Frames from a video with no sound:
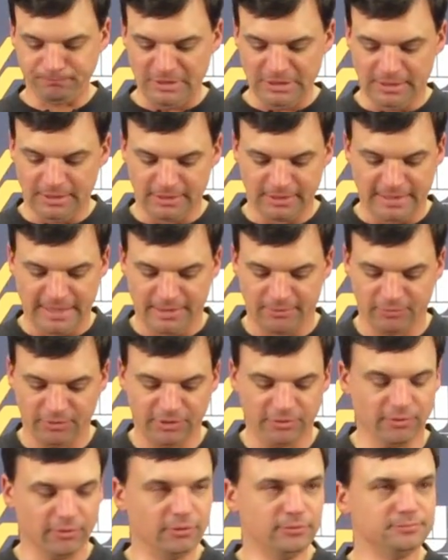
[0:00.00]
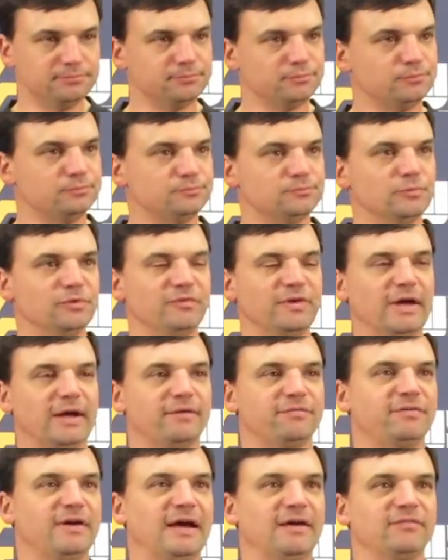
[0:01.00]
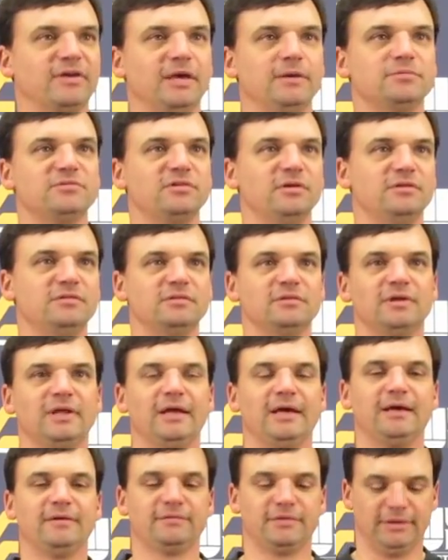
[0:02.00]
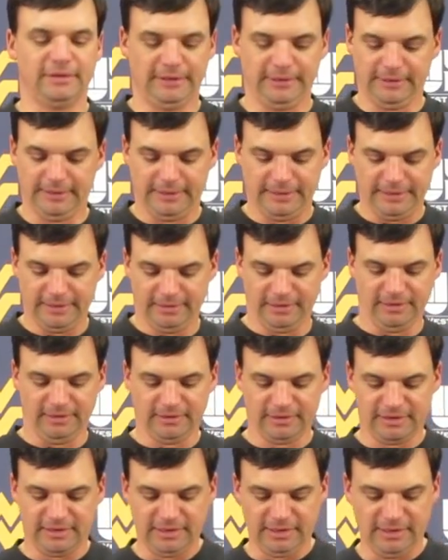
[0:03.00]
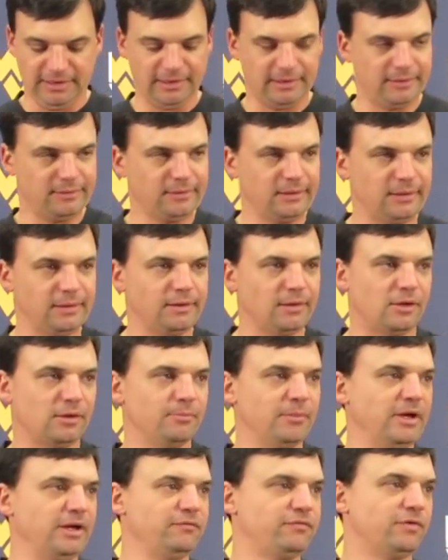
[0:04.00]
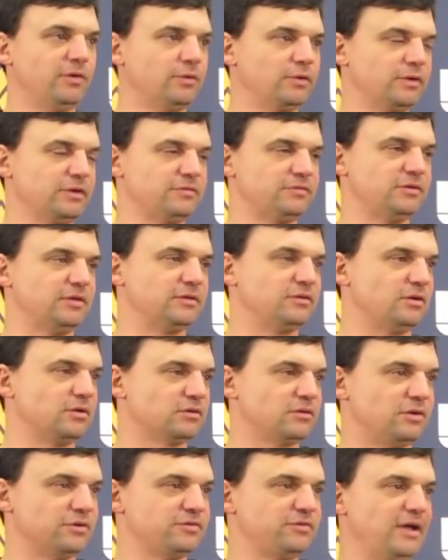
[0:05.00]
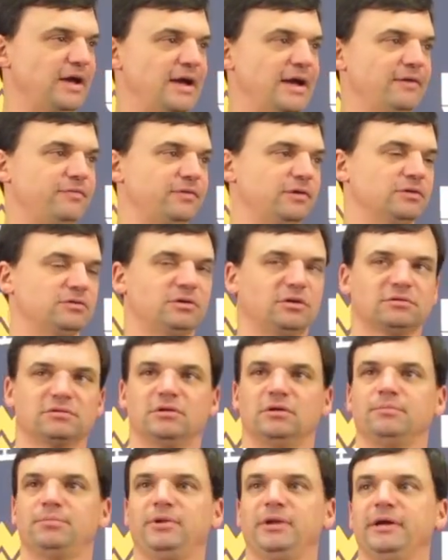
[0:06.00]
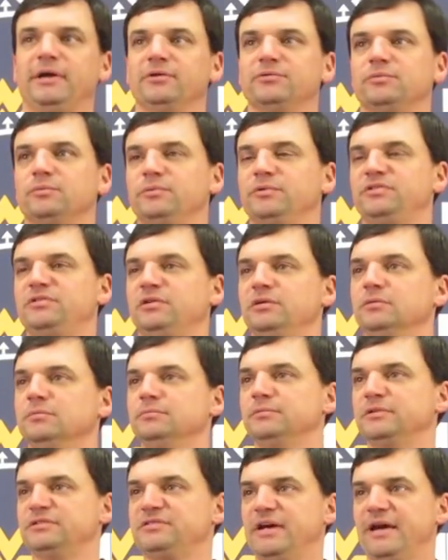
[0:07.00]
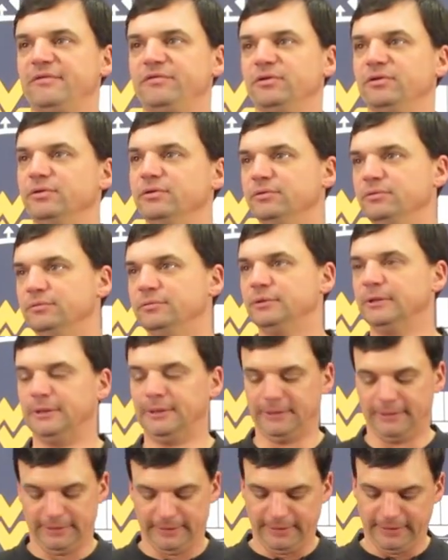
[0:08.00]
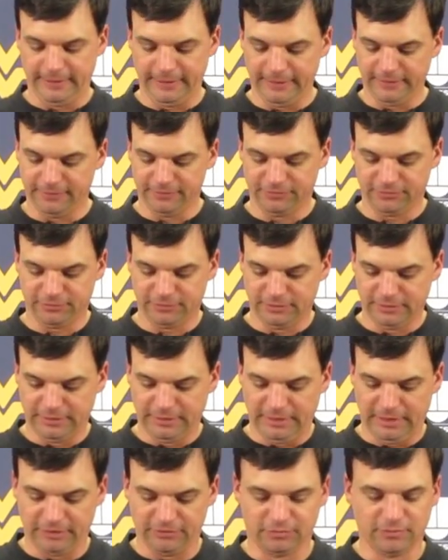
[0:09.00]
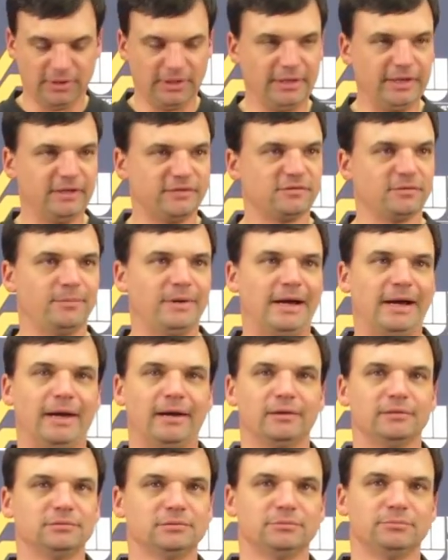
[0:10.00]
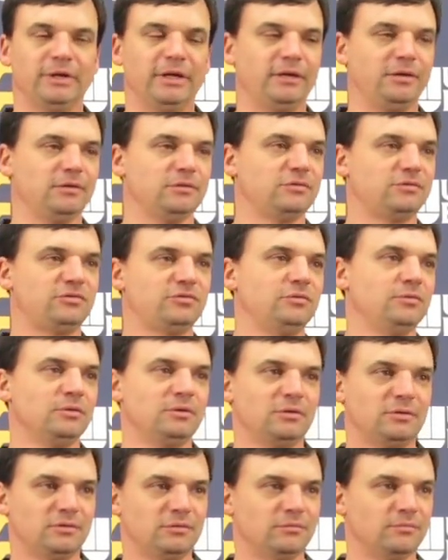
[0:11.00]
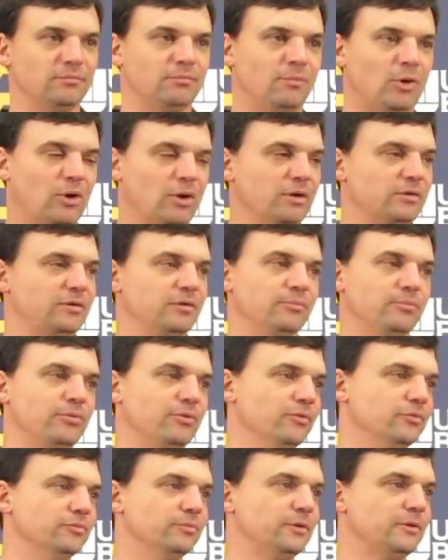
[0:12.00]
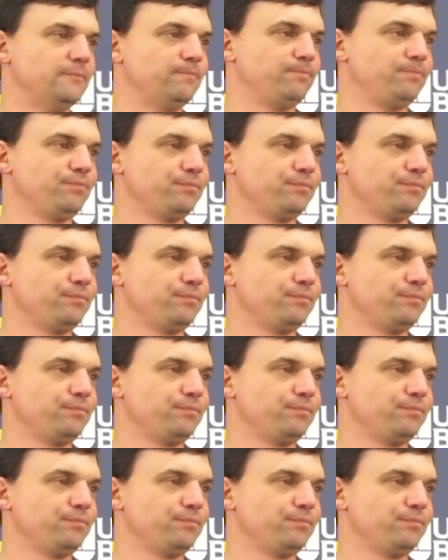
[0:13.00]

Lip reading: kind of regroup. We've got a 5-game season left. And the key and our main focus, and I talk to our staff, and I'll talk to our players when we see them this afternoon, is really about making marked improvement.